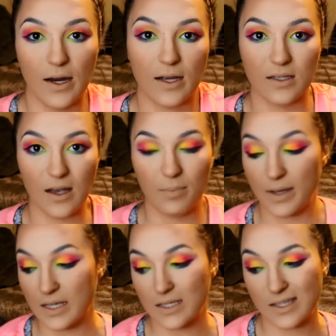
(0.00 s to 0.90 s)
Next up
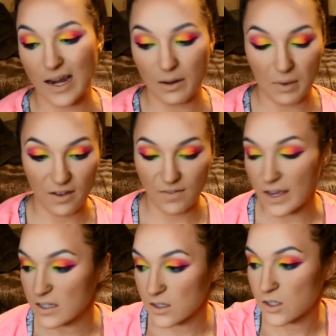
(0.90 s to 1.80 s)
is setting my
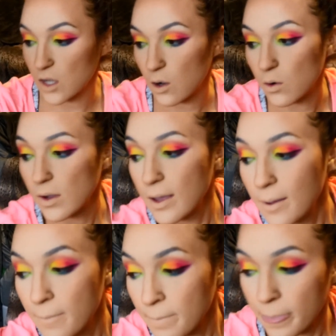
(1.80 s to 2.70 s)
face. So
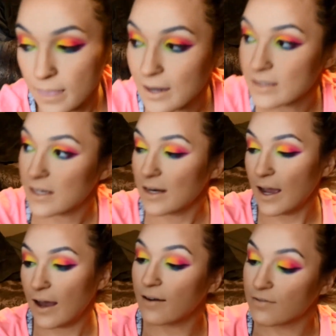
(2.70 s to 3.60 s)
I did
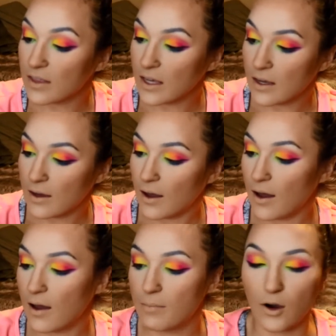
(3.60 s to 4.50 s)
have the
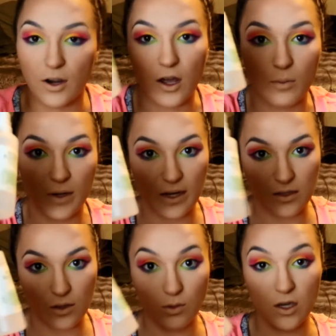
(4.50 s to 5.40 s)
Mario
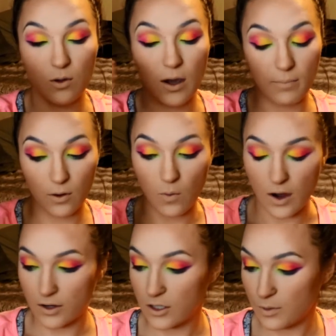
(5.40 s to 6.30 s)
Badescu Cucumber
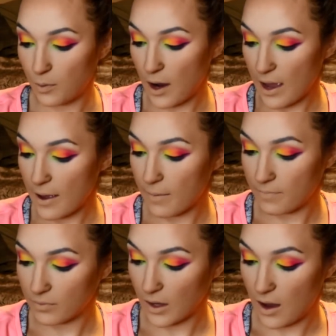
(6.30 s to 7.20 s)
Water Spray,
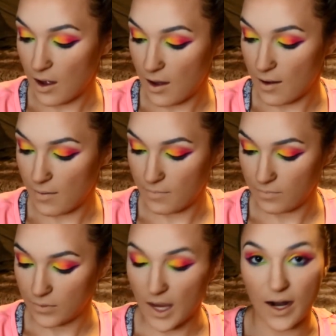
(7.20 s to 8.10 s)

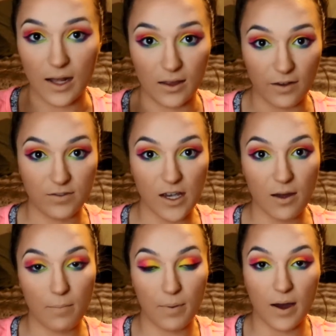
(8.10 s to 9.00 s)
and I loved
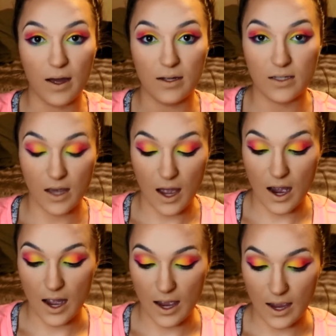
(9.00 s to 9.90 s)
it, but
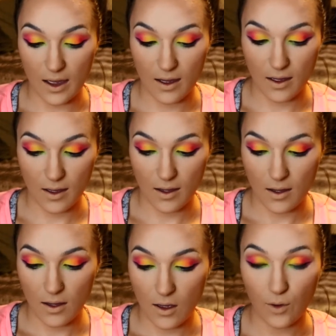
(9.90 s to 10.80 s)
I
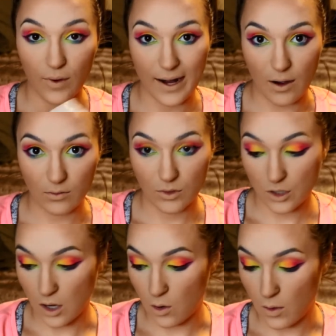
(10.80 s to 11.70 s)
ran out.
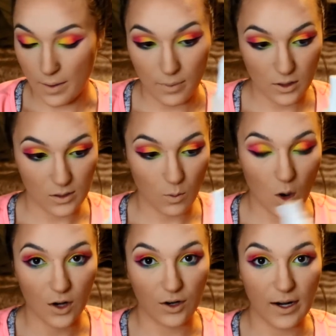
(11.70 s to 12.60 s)
So I put some
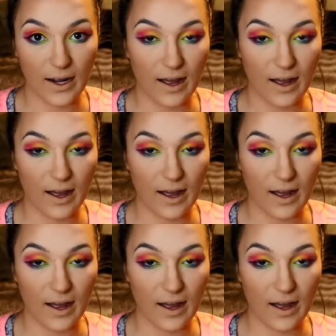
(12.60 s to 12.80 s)
water in it.